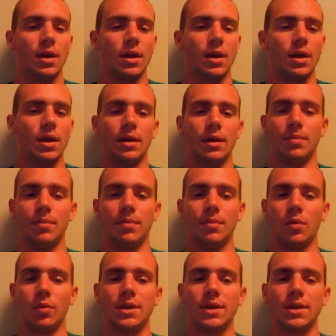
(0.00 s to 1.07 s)

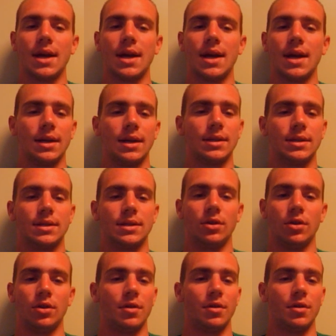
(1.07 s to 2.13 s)
The one side is,
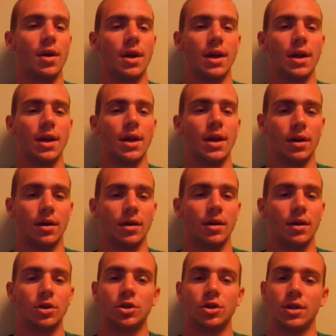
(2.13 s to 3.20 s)
they're already here,
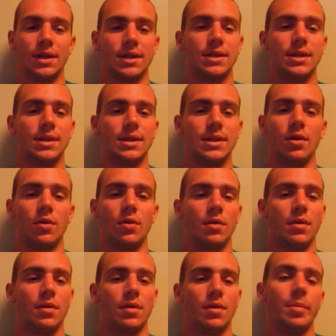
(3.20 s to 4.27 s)
should they stay,
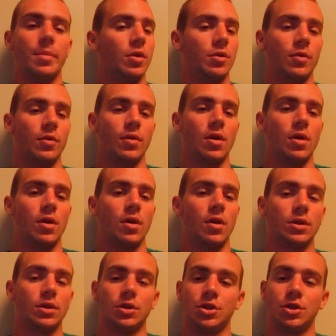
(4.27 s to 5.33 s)
or they already broke the law,
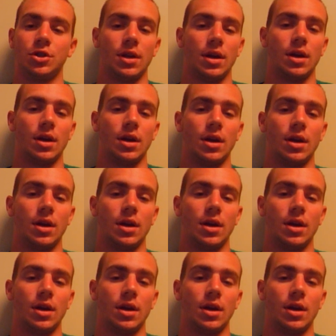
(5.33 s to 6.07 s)
should they go?